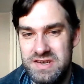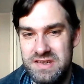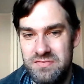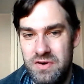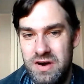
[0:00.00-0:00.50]

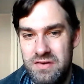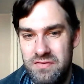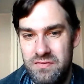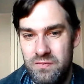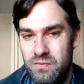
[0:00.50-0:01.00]

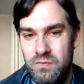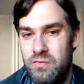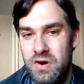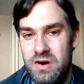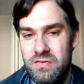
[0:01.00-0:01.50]

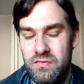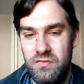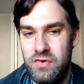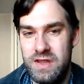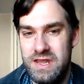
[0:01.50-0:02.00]
what
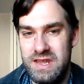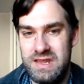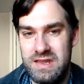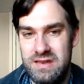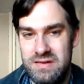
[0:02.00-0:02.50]
really
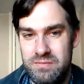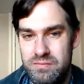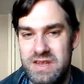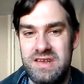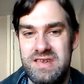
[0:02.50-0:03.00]

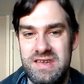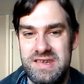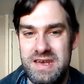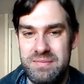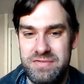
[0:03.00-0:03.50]
makes
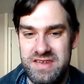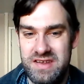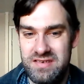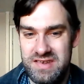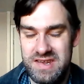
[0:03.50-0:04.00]
this
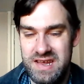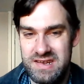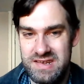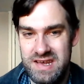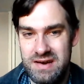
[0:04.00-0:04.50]
episode
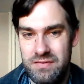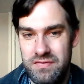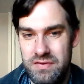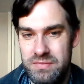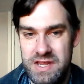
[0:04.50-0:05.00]
stand out
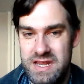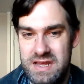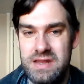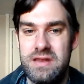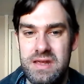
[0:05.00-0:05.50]
for me
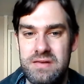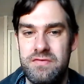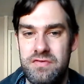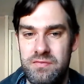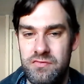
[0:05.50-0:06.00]
and
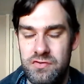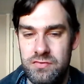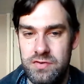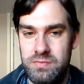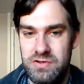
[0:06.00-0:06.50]
from
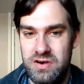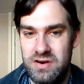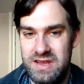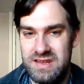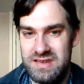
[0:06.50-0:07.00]
Rule's
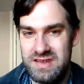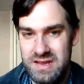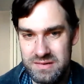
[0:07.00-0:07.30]
plot, is